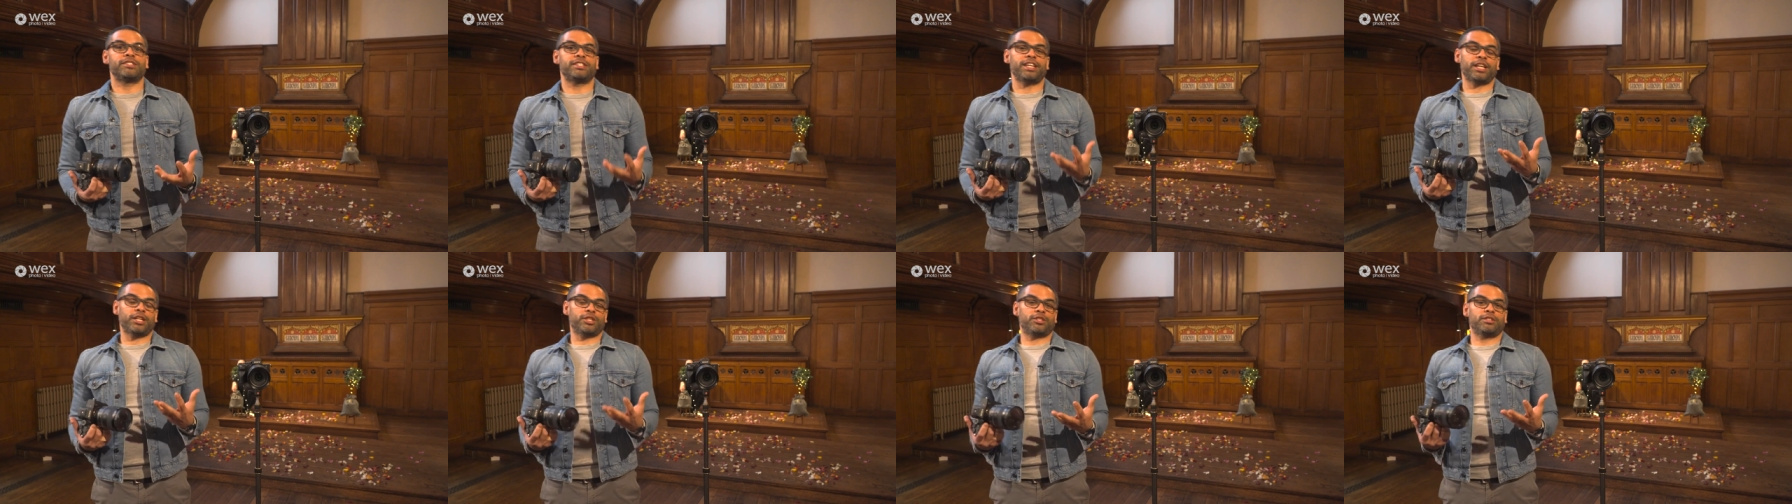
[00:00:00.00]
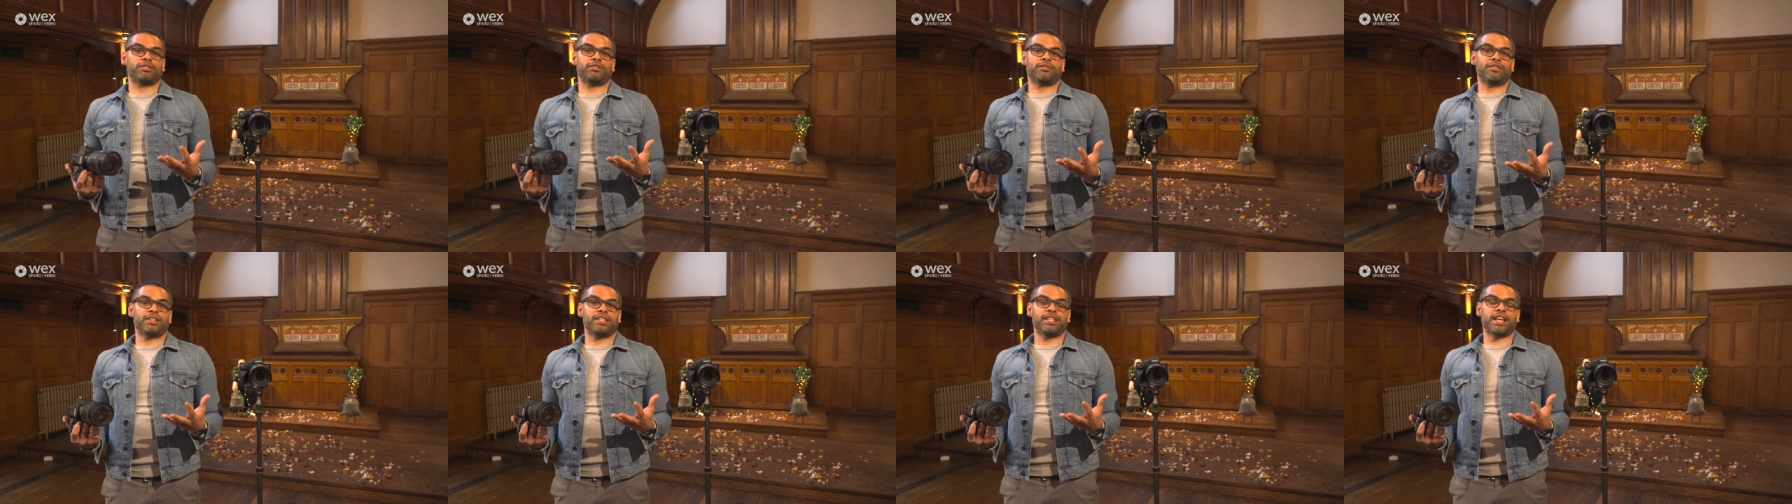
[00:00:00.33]

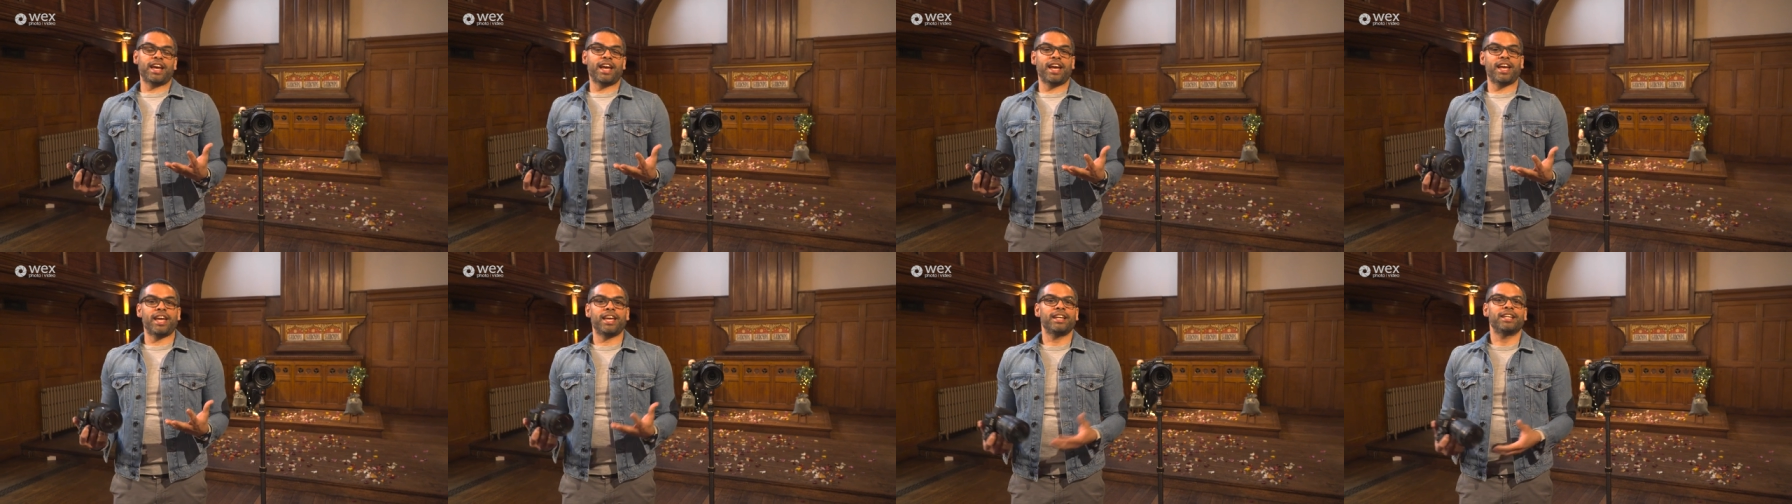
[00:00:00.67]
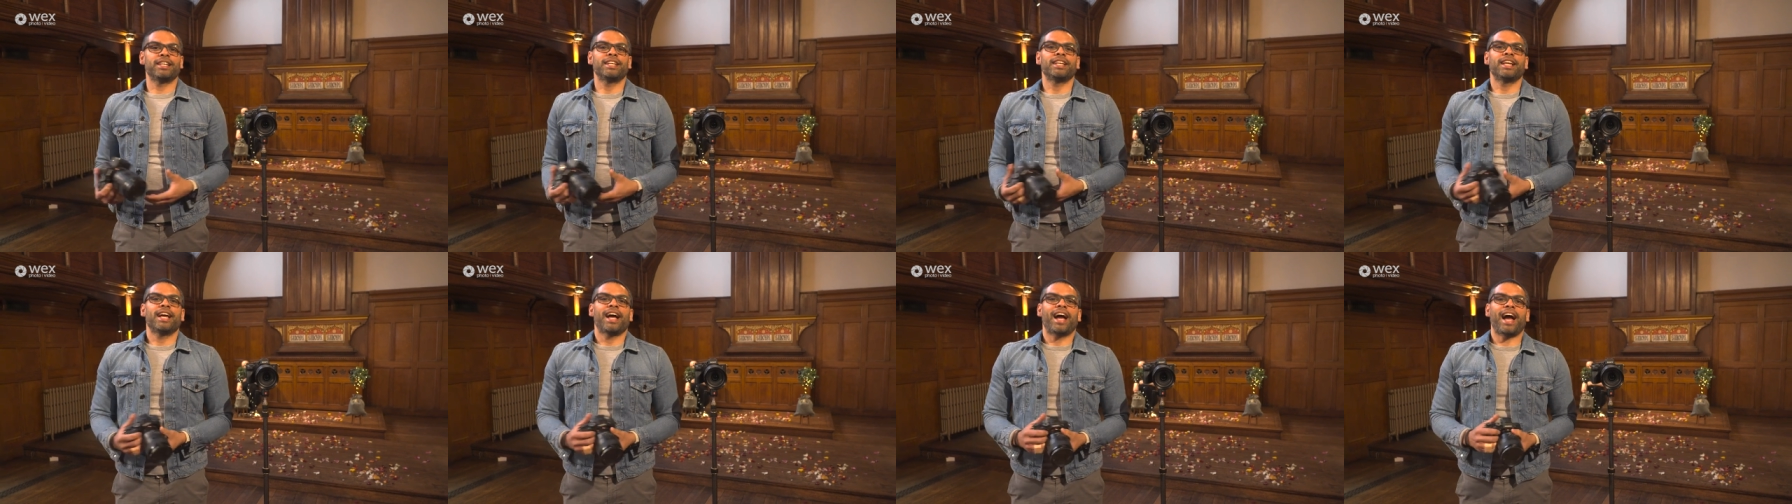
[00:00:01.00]
sections of the day
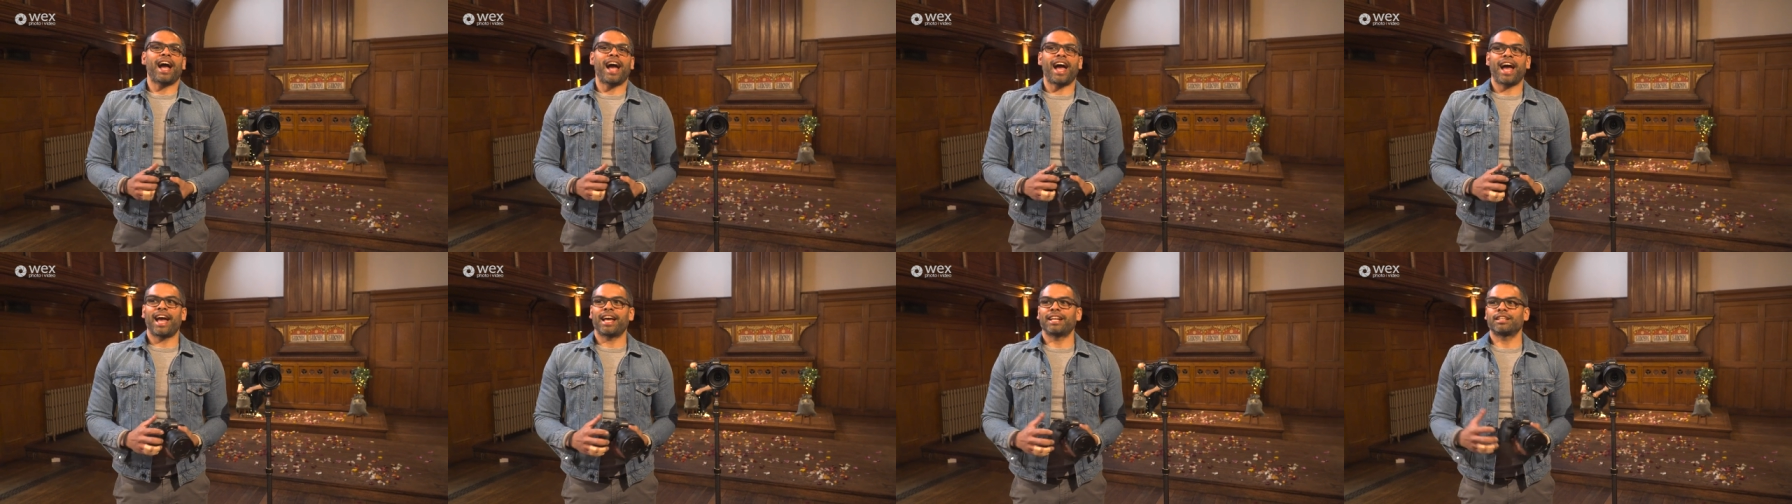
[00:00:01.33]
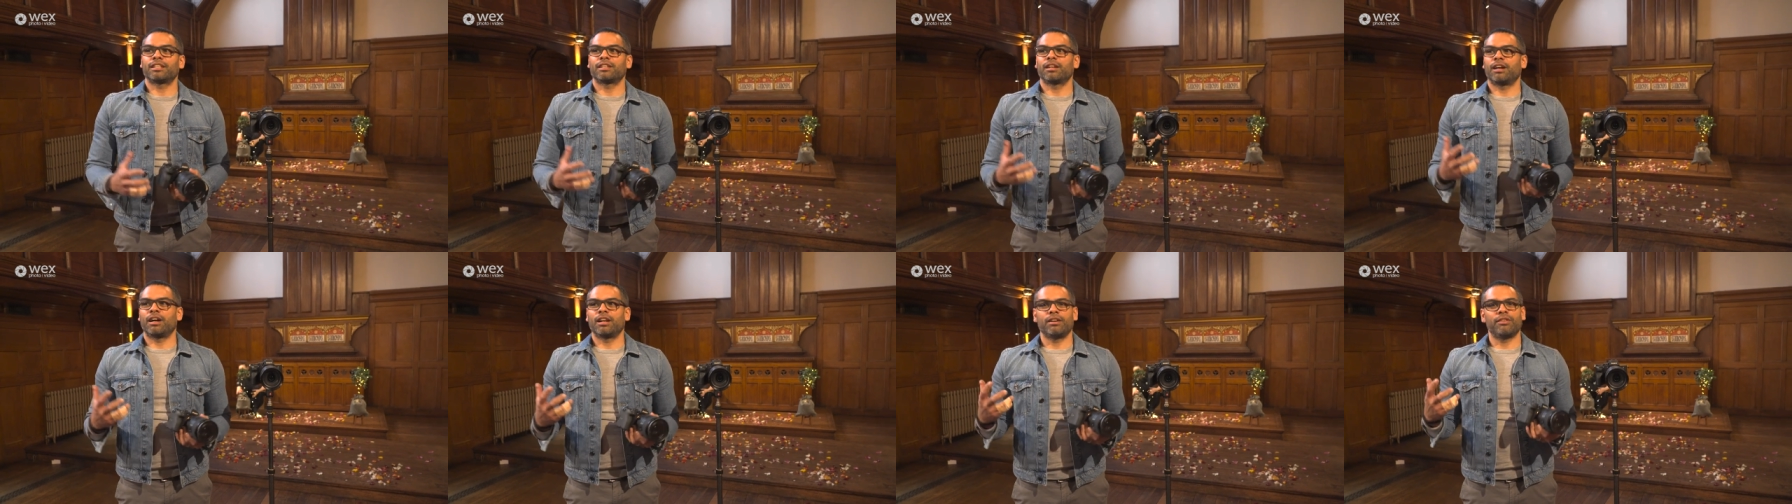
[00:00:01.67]

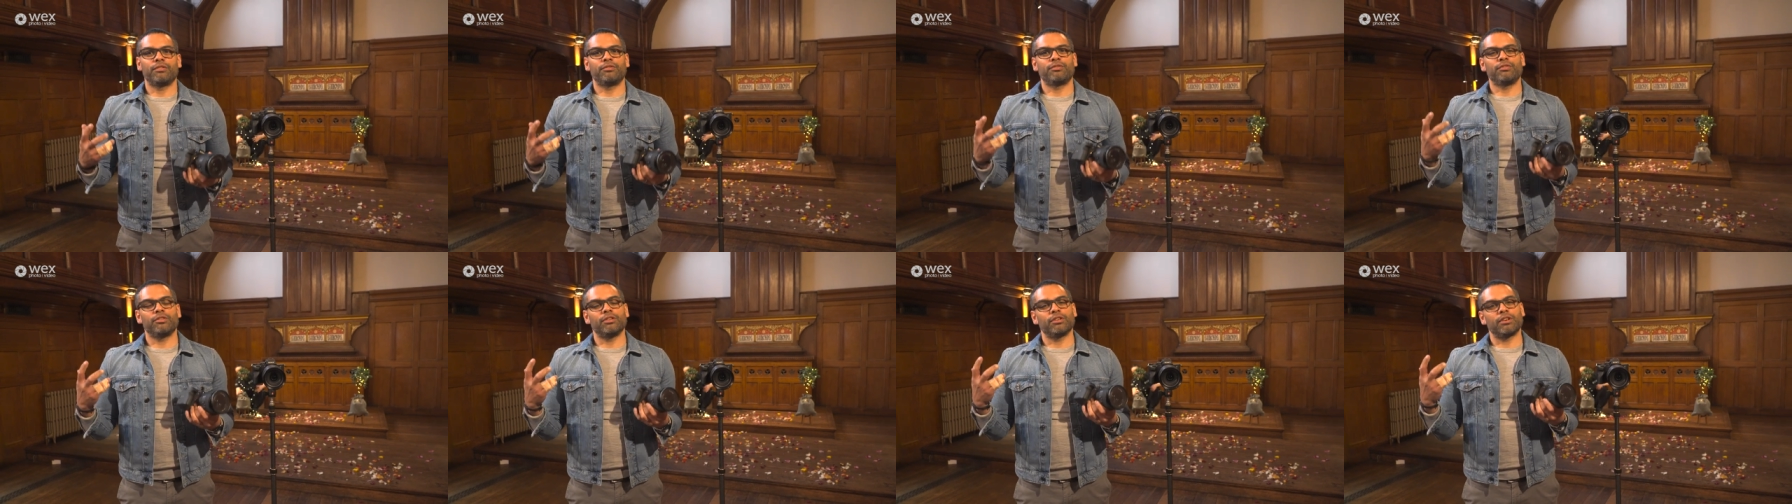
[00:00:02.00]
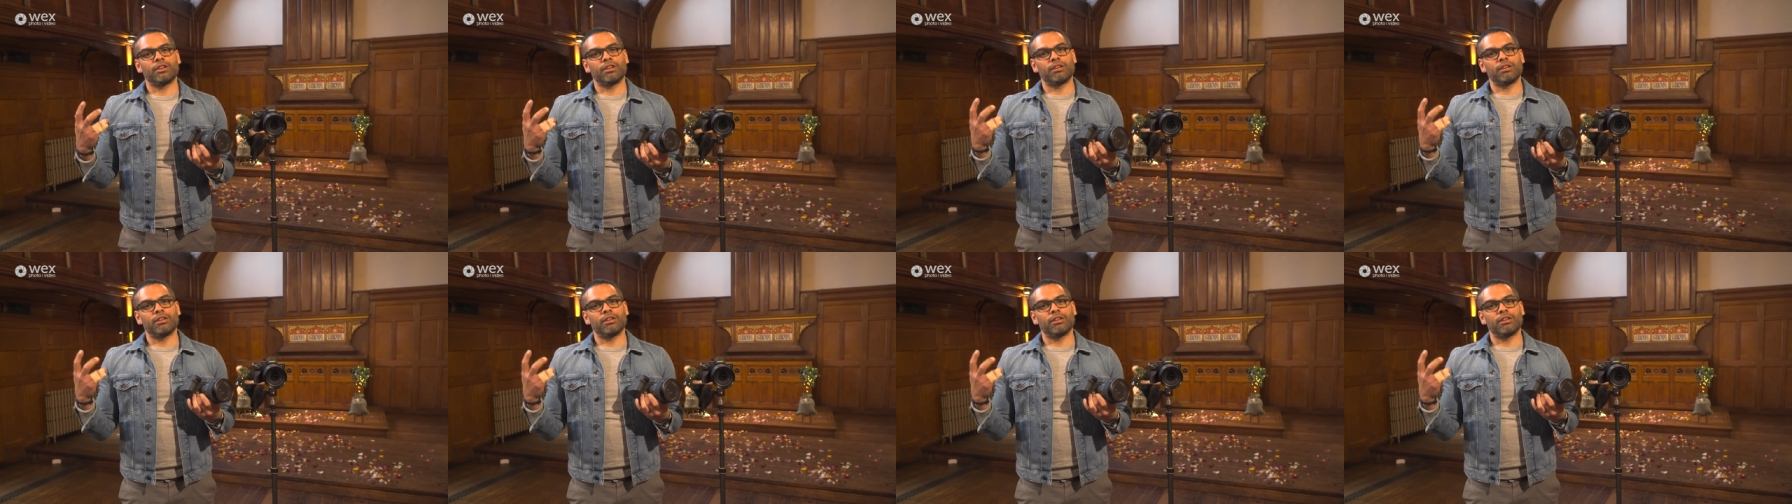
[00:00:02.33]
and kind of